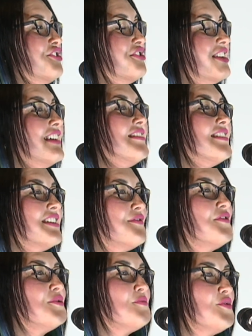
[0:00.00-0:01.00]
You need to
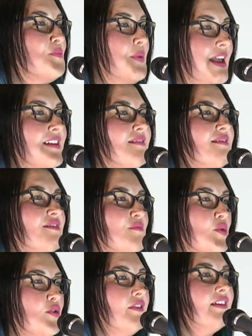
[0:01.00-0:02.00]
give them repeat
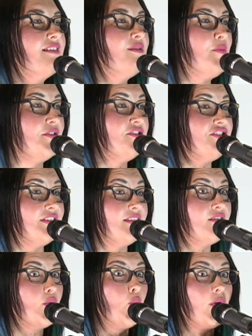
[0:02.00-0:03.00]
small
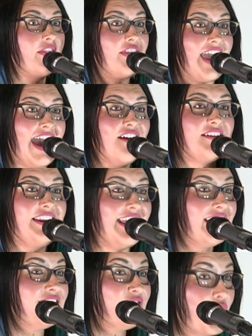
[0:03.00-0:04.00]
exposures
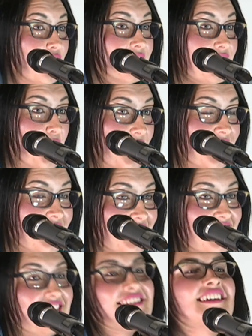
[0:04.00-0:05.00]
without negative
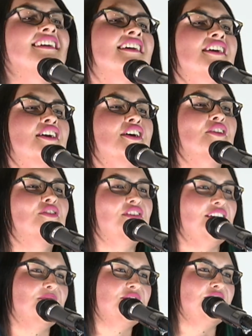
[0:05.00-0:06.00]
consequences
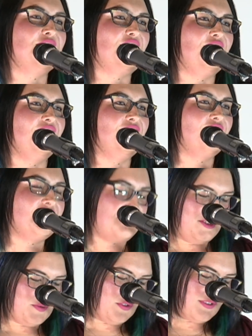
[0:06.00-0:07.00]
for them to learn that
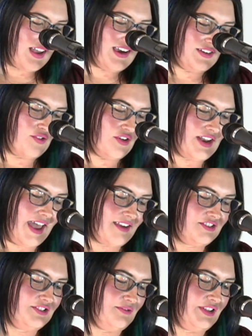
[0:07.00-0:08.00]
vegetables are not
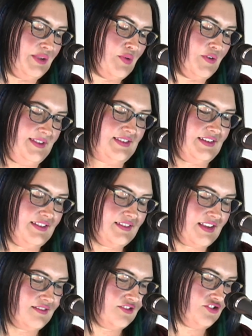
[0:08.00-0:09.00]
actually
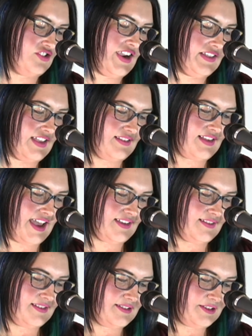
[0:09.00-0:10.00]
poisonous and to train their
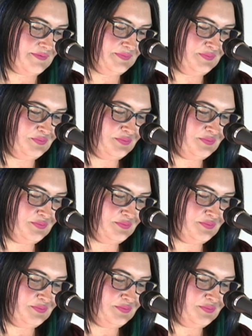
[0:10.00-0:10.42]
taste.